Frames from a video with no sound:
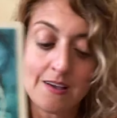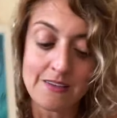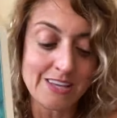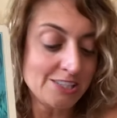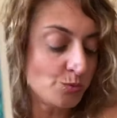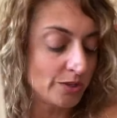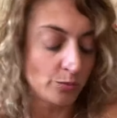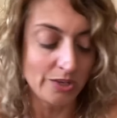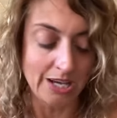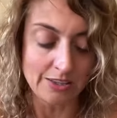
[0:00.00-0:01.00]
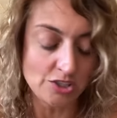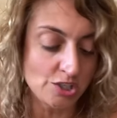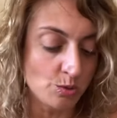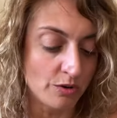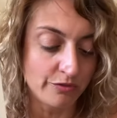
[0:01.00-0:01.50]
And that's what we got the
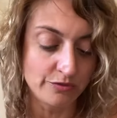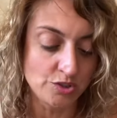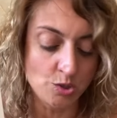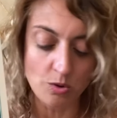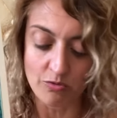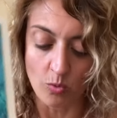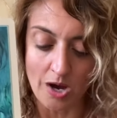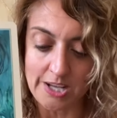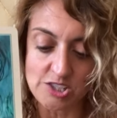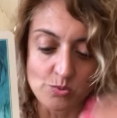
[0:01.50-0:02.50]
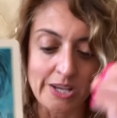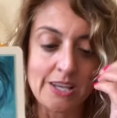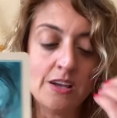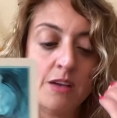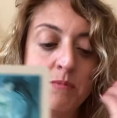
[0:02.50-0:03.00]
two of two of wands,
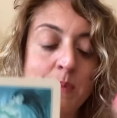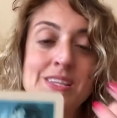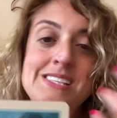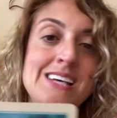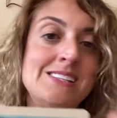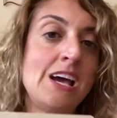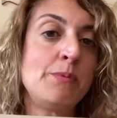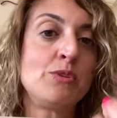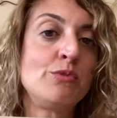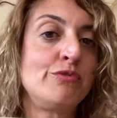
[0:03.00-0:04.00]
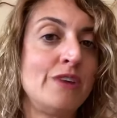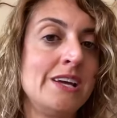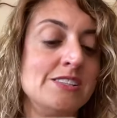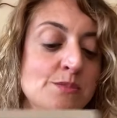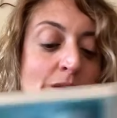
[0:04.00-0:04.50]
right? Maybe this has to happen through
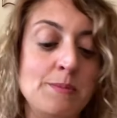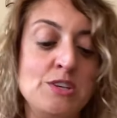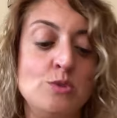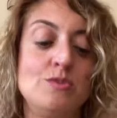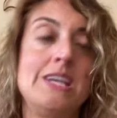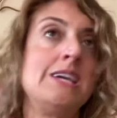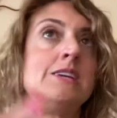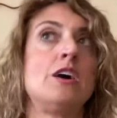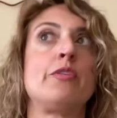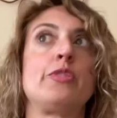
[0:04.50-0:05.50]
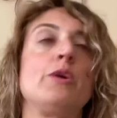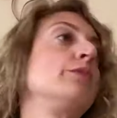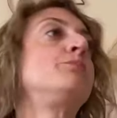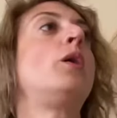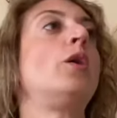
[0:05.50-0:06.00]
friends. Maybe you need a
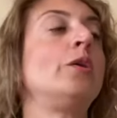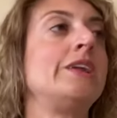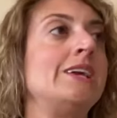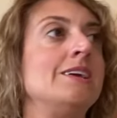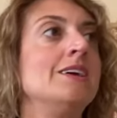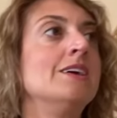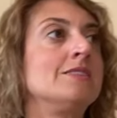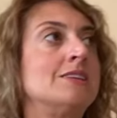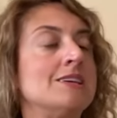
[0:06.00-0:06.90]
third party to